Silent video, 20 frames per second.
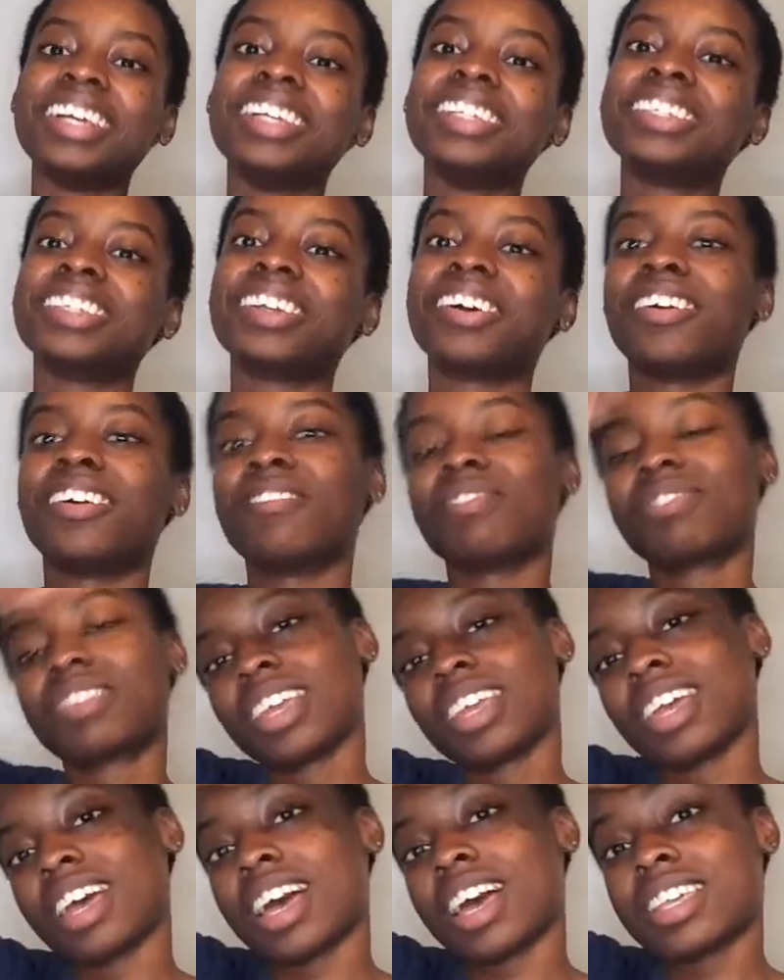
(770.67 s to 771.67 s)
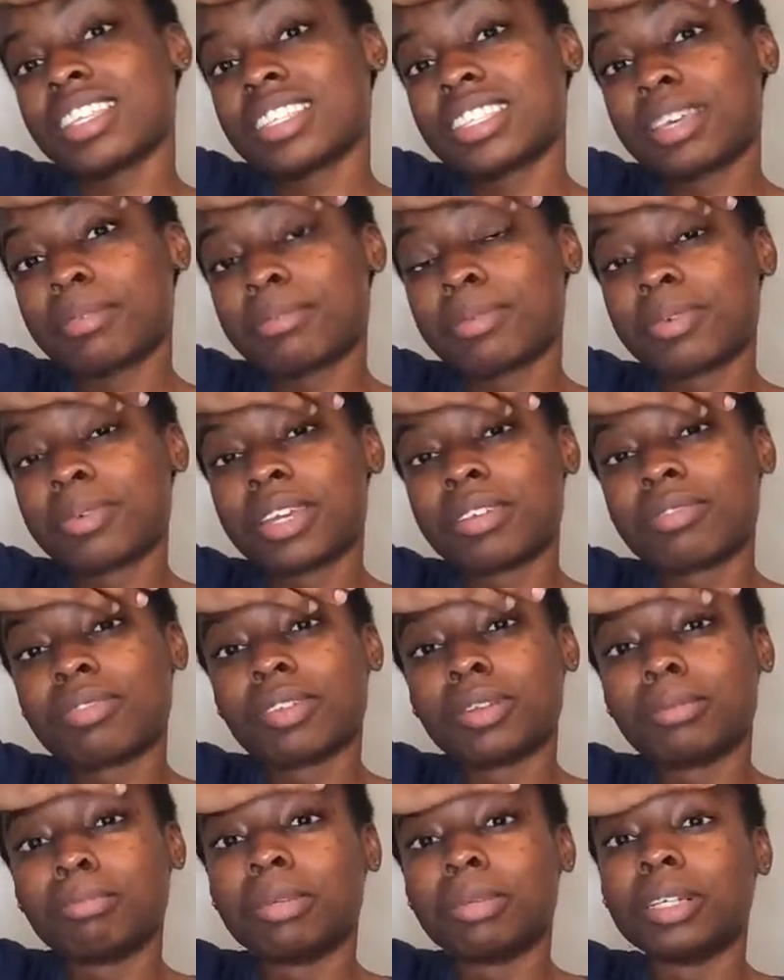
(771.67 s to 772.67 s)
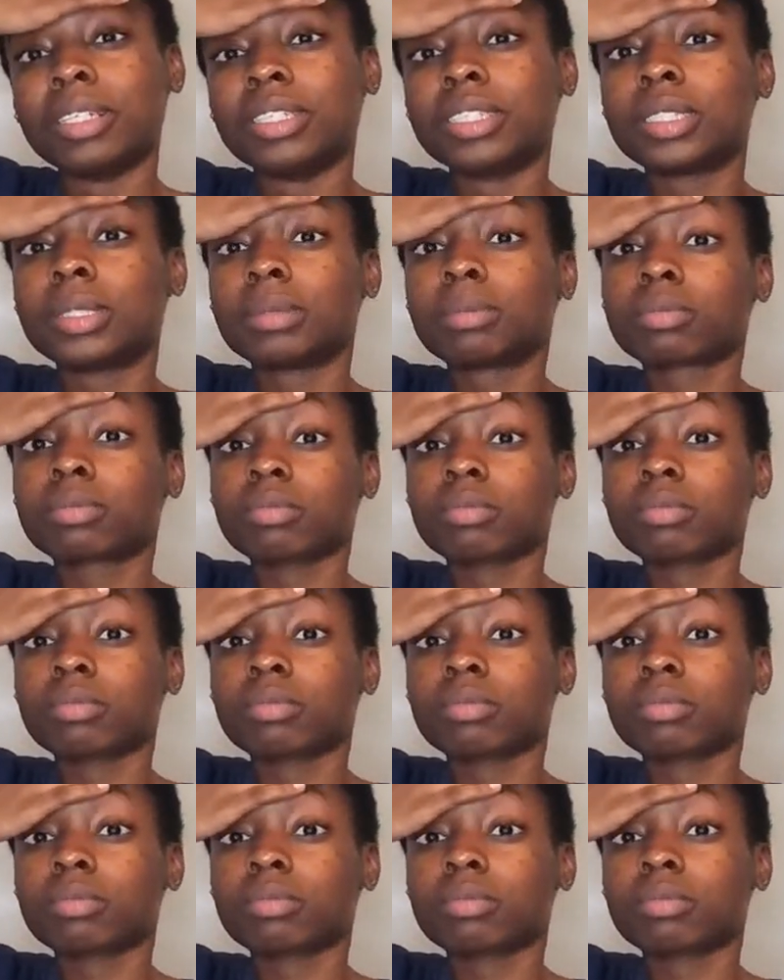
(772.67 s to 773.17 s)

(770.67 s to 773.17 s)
So I step away from the bus.